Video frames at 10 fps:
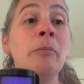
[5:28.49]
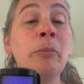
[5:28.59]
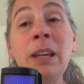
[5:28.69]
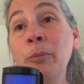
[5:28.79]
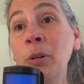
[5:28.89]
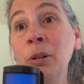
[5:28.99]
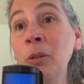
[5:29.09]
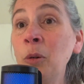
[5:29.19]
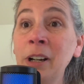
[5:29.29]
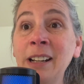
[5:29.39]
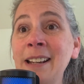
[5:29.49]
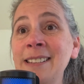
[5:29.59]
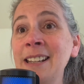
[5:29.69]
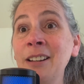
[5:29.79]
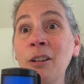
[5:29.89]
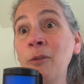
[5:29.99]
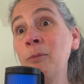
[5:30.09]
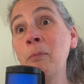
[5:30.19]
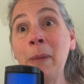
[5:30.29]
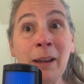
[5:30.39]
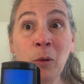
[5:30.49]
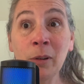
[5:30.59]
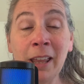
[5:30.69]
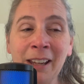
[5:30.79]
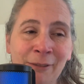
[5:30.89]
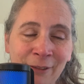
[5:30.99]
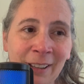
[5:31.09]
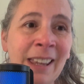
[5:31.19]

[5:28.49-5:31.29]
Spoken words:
people organizing my whole life.